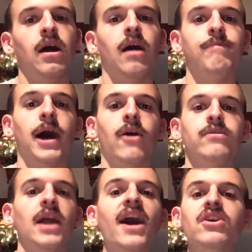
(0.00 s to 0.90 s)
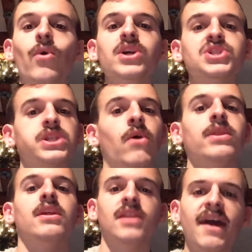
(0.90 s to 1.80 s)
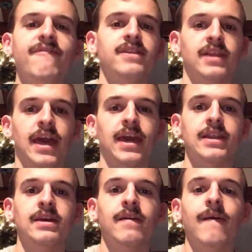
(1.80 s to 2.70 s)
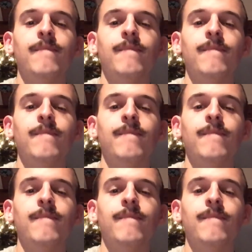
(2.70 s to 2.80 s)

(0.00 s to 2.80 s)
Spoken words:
about not going slow in the left lane,